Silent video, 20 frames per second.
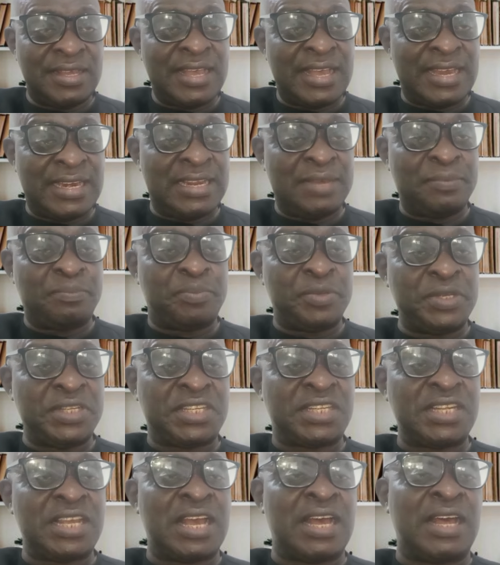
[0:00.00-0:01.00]

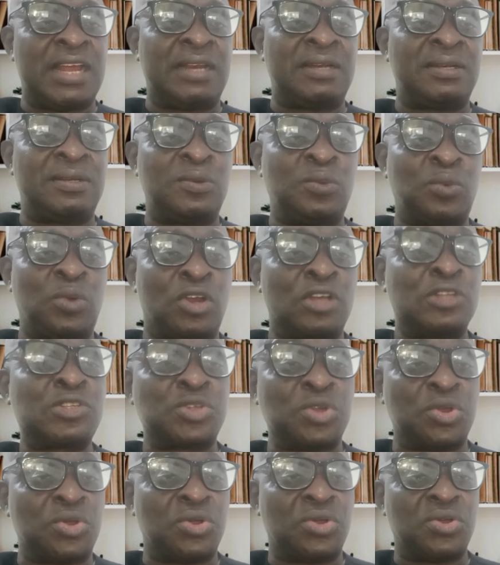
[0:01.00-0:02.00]
NNPCL will
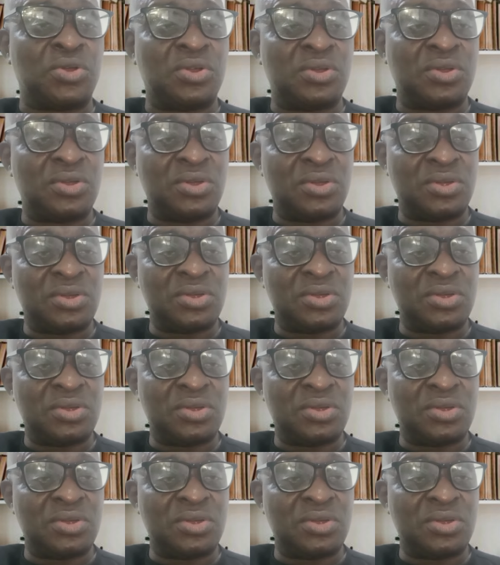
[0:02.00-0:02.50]
also